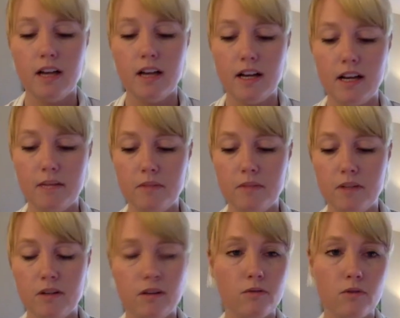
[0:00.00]

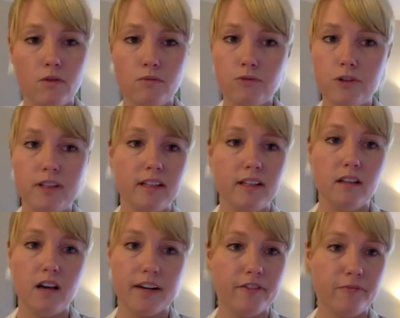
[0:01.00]
really a
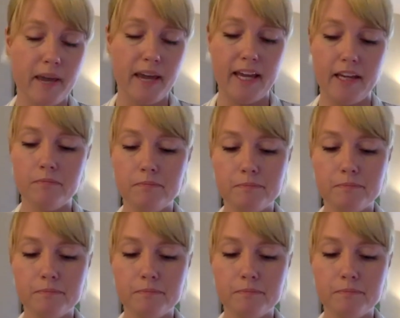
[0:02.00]
lot of pain.